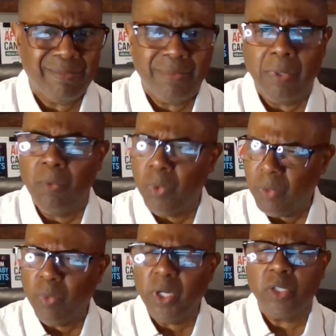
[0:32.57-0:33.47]

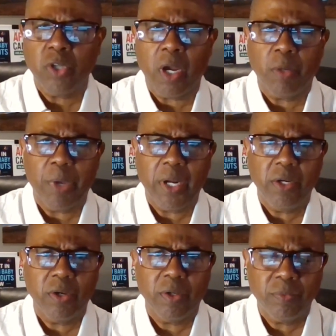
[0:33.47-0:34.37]
We're going to talk about it
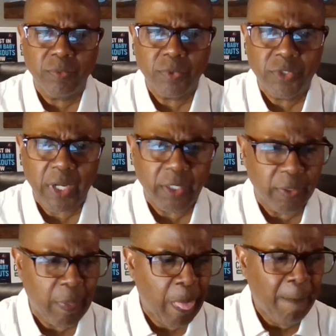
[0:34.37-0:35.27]
here for a second.
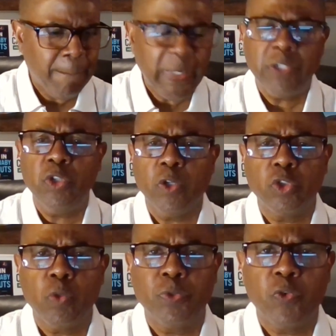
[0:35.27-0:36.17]
But as you know, the
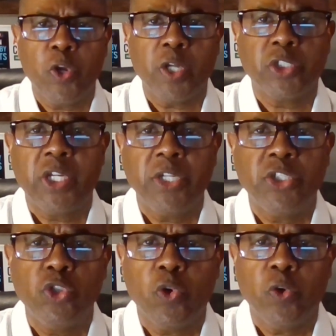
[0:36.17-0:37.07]
scoop is for your
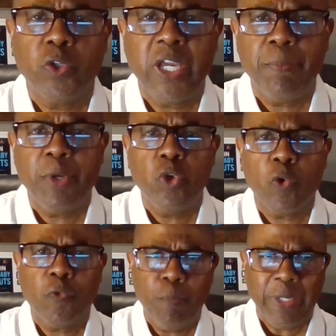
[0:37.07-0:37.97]
education, your entertainment,
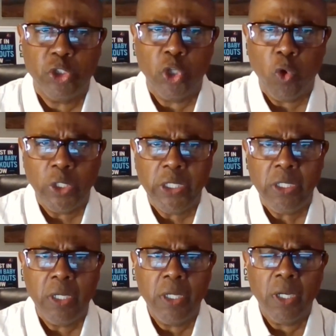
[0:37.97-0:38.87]
your information
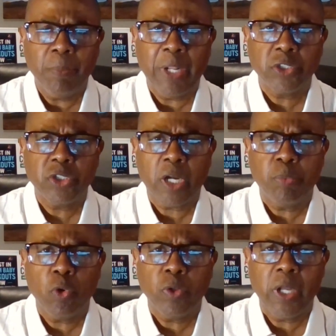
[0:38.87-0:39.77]
only. I'm not a
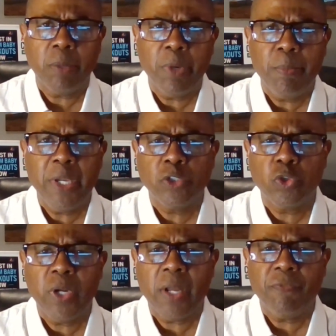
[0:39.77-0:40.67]
stockbroker, not a money
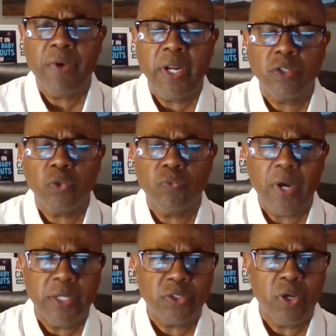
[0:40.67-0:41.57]
manager, not a financial
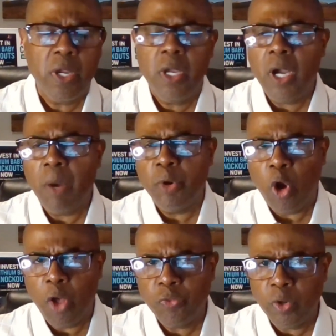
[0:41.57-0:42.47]
advisor. I'm an
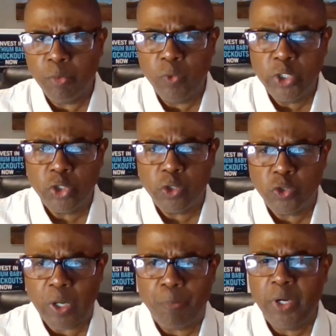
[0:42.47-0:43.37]
author, I'm a
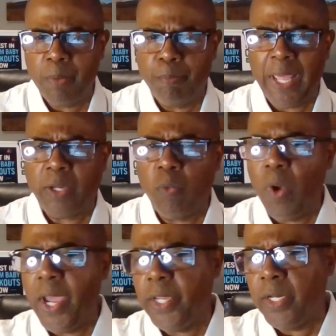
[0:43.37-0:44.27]
researcher. I put it in black and
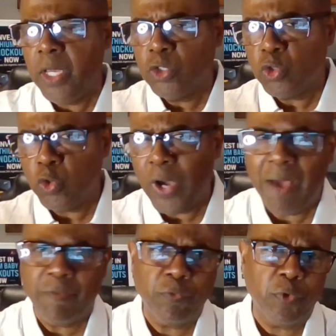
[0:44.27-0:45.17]
white so you'll
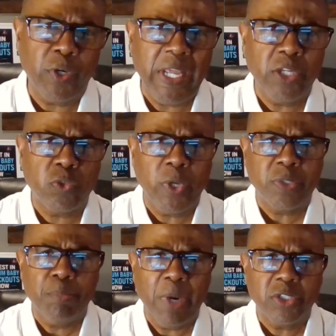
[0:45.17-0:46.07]
have it for days,
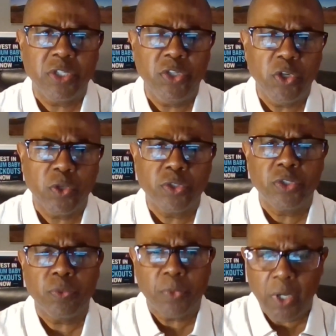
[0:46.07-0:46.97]
weeks, months, and years
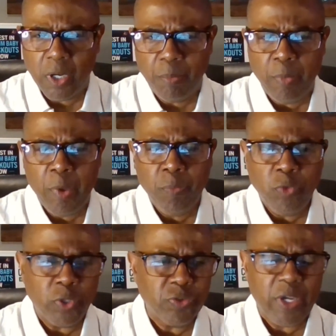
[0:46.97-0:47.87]
to come.
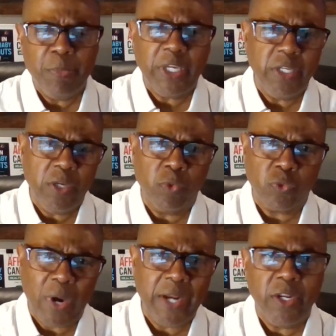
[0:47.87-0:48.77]
You can say Mickey D was
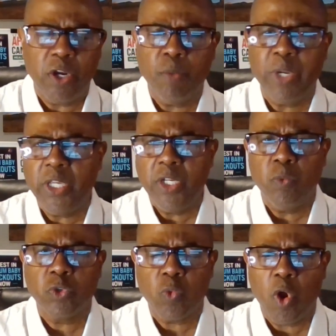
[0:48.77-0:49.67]
right here, Mickey D
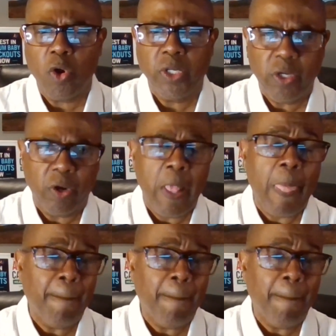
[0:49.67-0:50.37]
was wrong here.